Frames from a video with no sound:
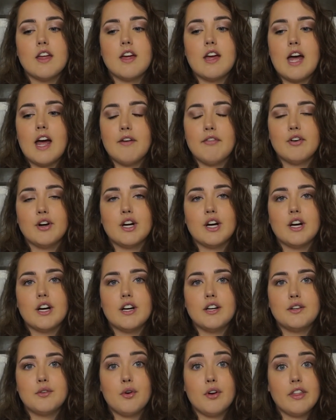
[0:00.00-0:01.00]

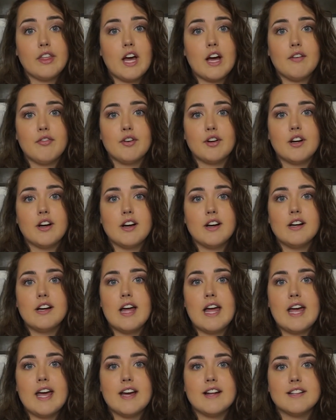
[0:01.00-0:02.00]
Africa, North Africa,
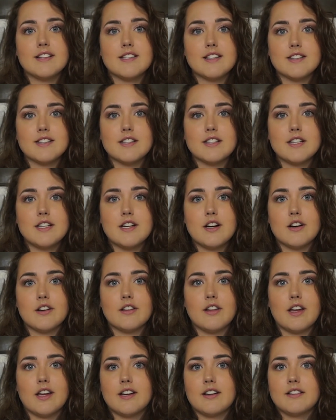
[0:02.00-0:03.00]
and Sicily are
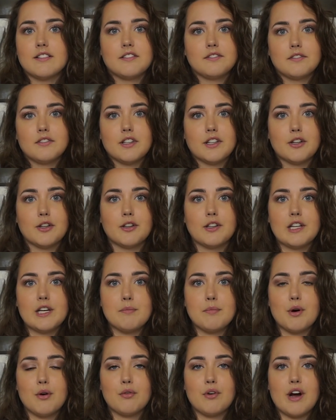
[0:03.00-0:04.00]
like literally a
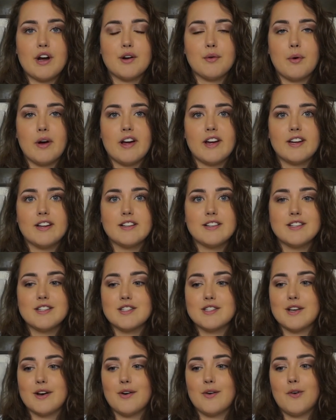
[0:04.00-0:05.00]
boat ride away.
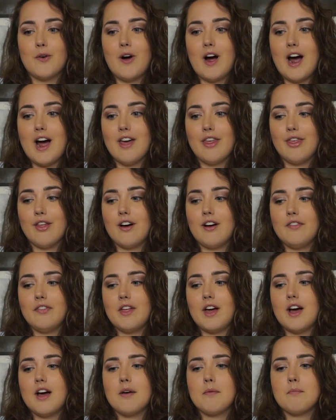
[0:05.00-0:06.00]
So I thought
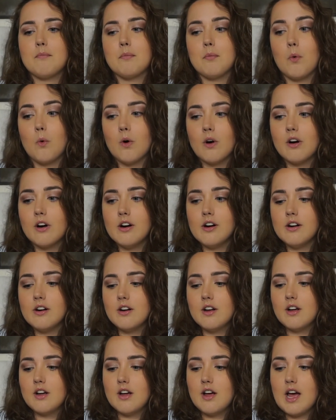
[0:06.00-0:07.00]
that more
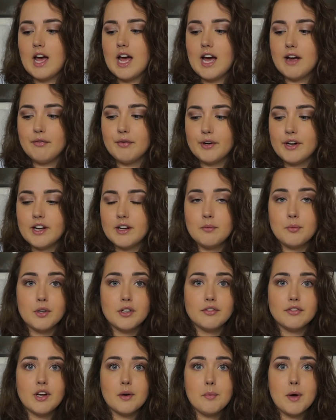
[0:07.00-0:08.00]
African would
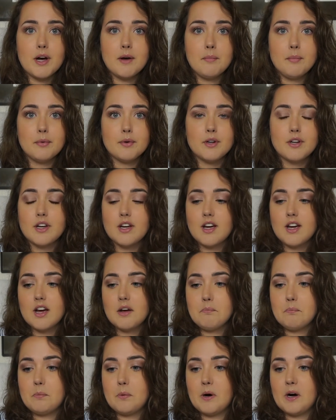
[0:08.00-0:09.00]
have come up,
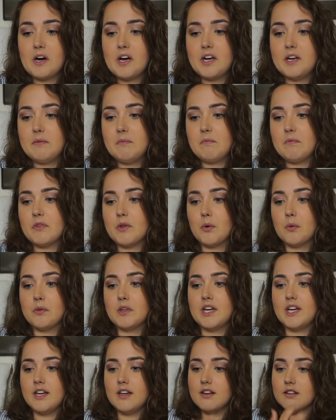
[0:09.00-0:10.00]
but
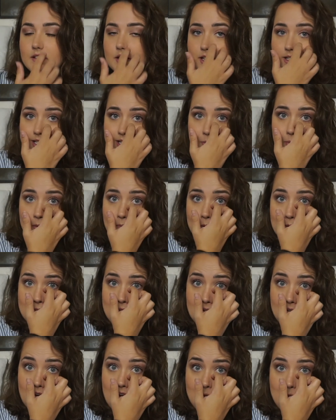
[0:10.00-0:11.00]
only less than
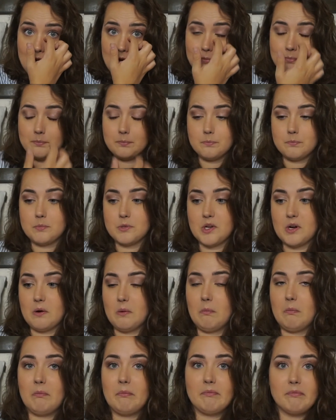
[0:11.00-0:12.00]
1% came up. So
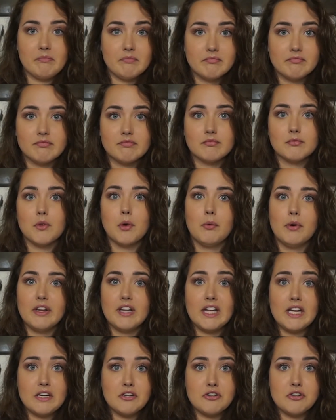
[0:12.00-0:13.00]

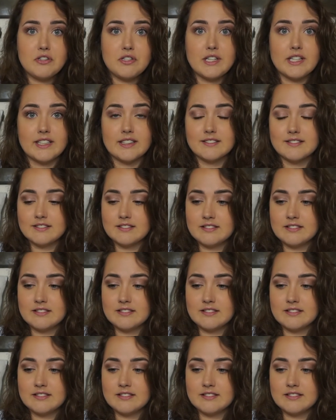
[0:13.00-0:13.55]
really interesting.